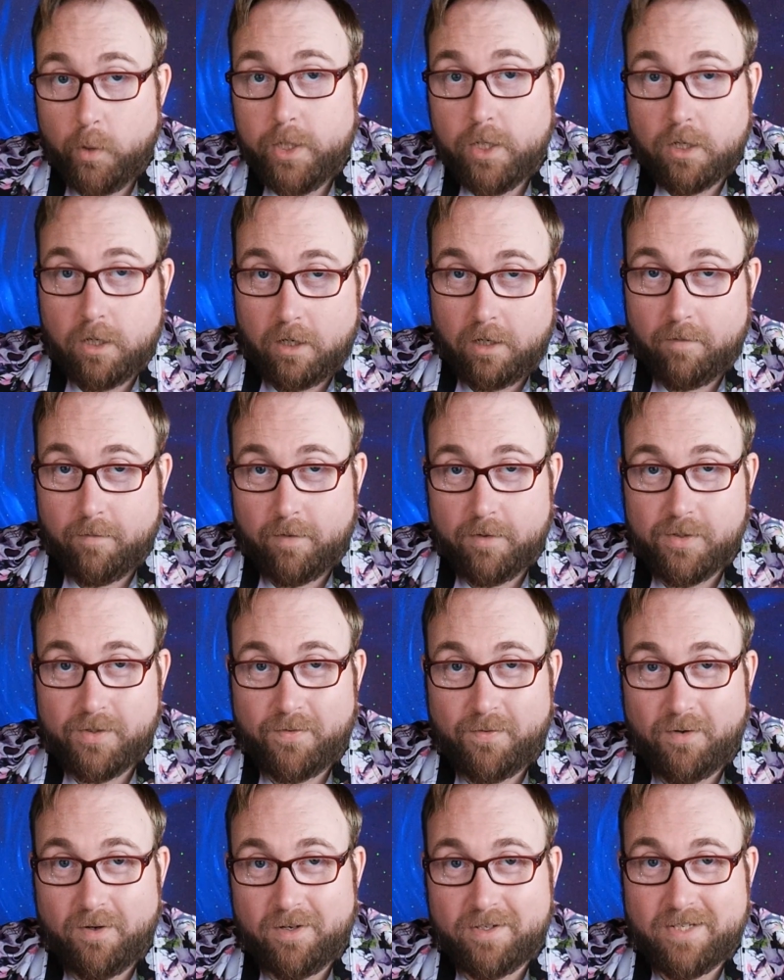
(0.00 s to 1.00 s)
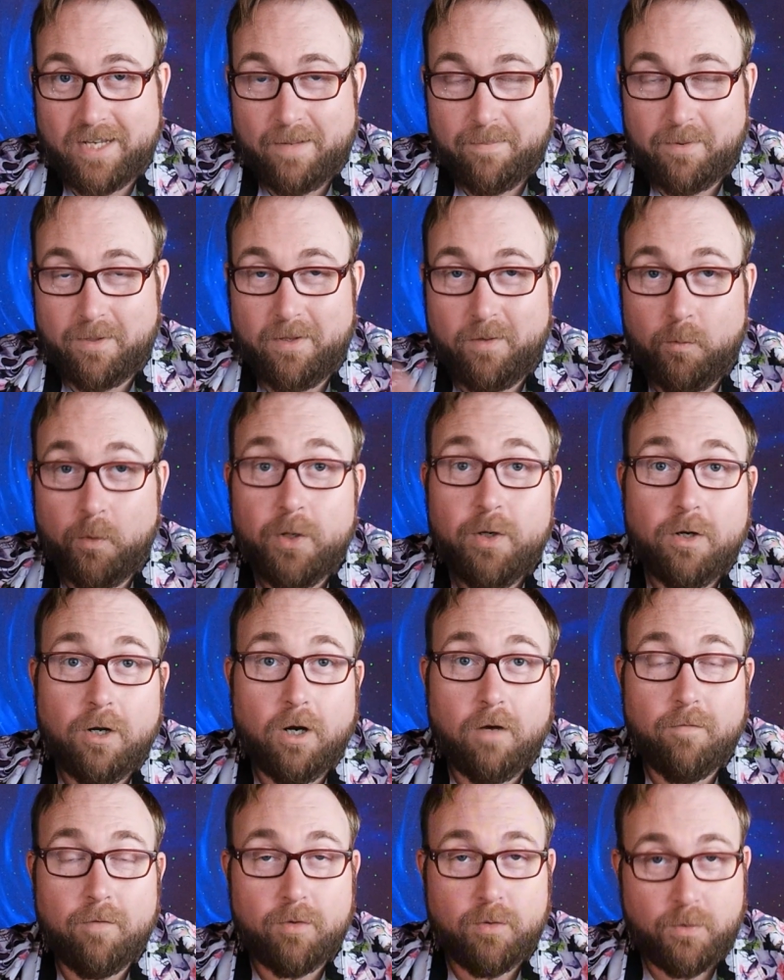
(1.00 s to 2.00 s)
wood carvers, for example, the wood
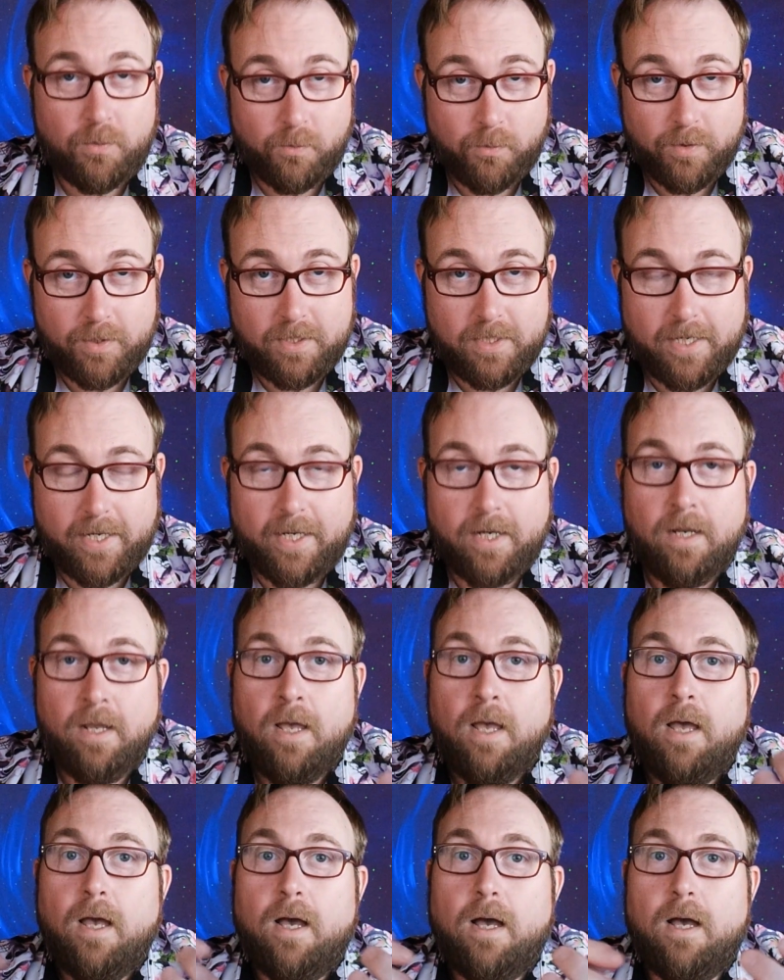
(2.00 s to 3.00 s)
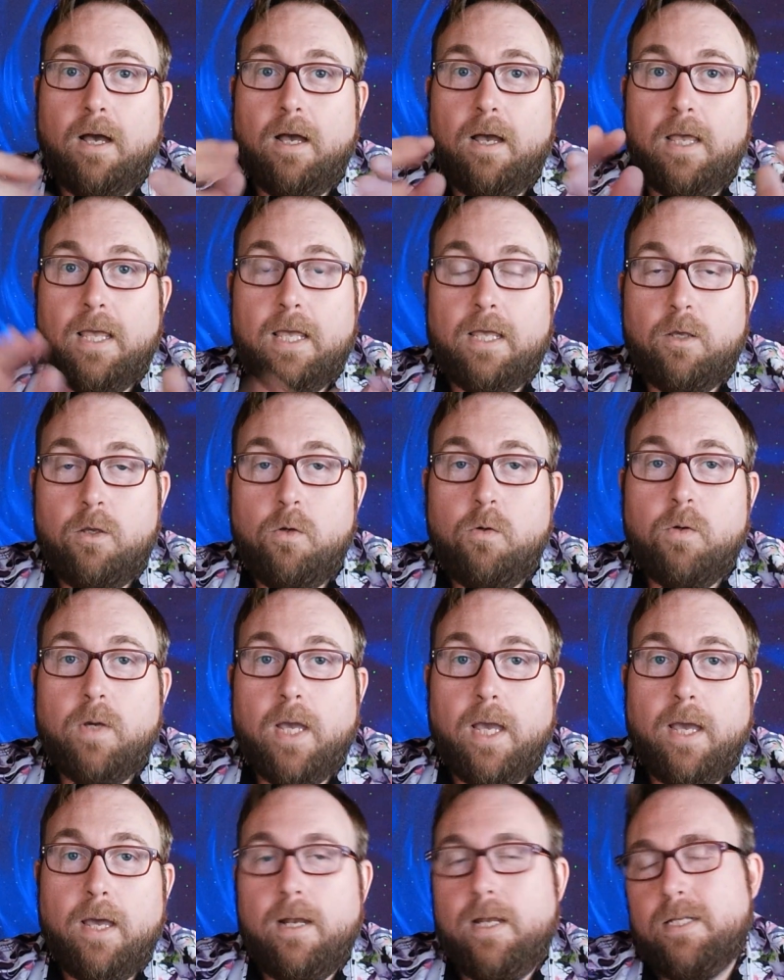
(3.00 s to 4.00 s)
carver tool set, you
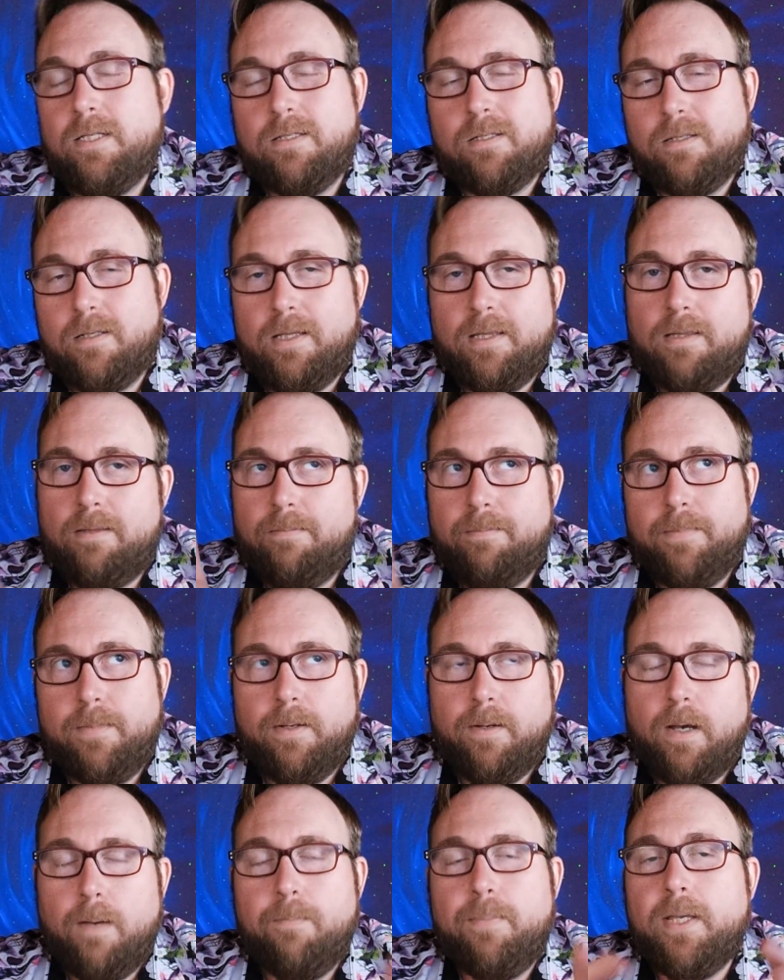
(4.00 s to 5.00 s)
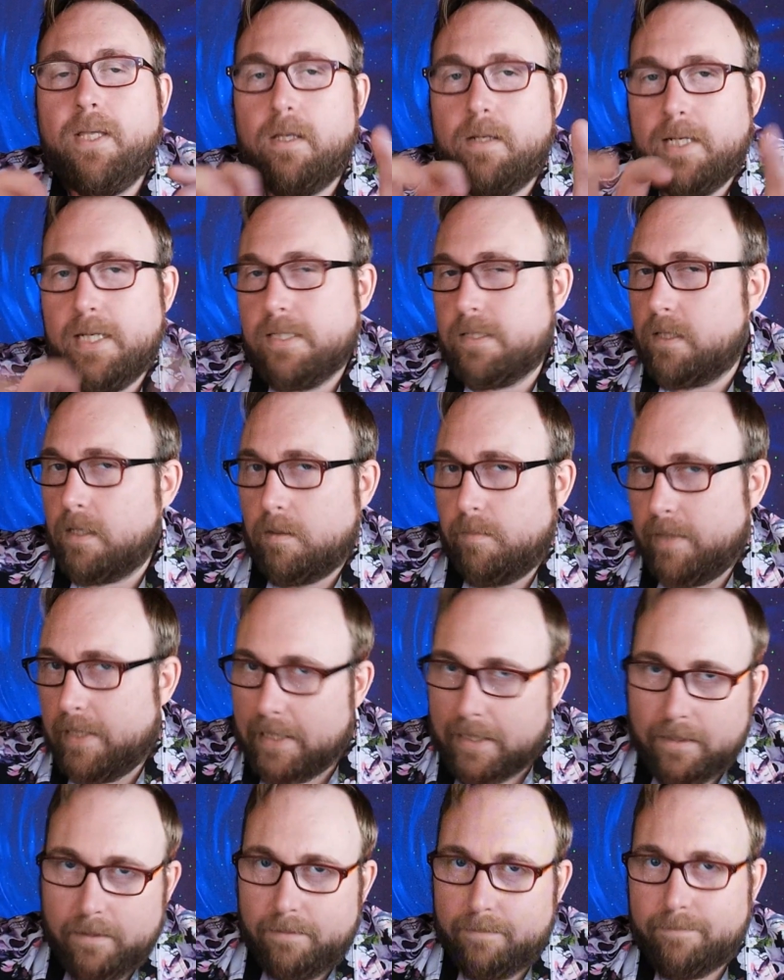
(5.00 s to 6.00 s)
can. It's the ability is a little
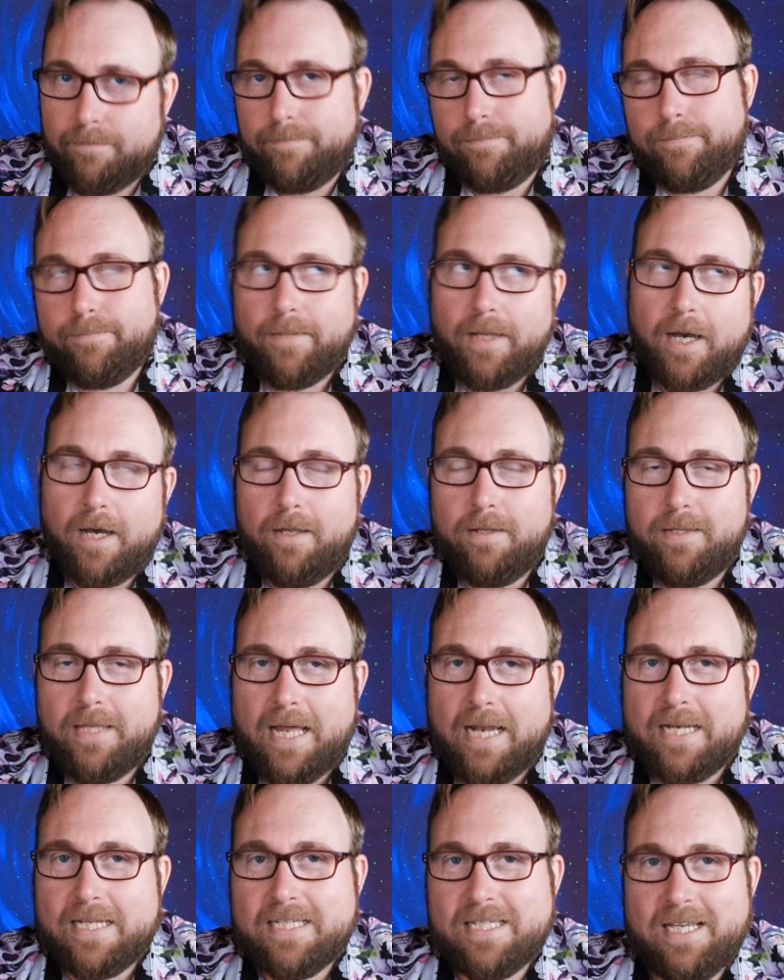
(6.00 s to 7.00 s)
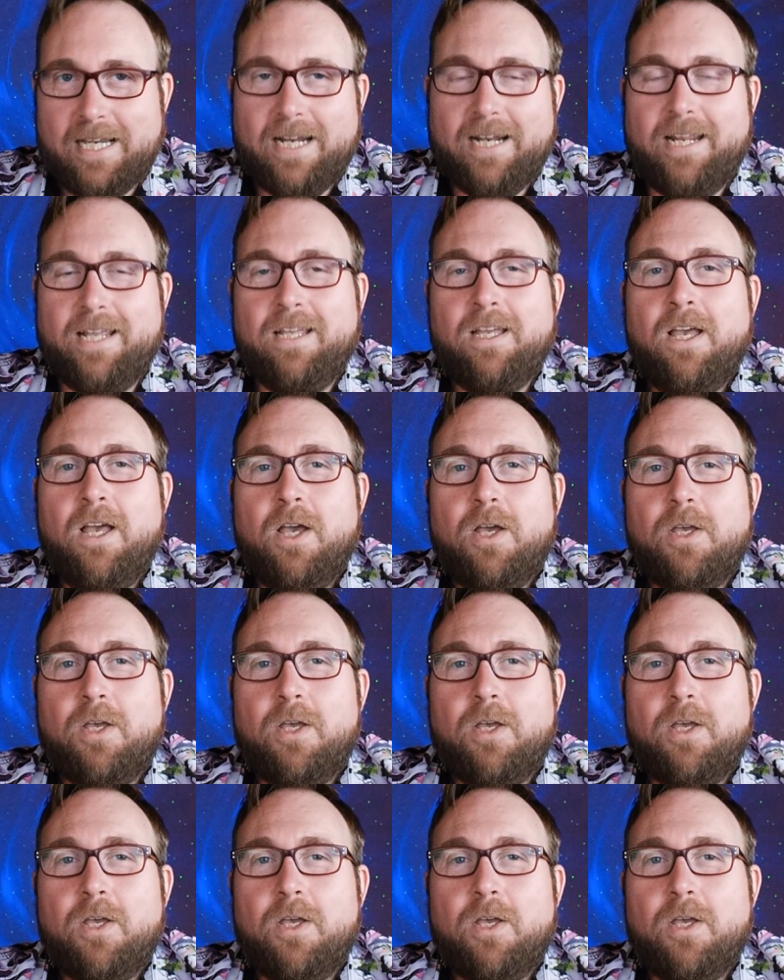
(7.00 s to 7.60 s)
bit not that exciting.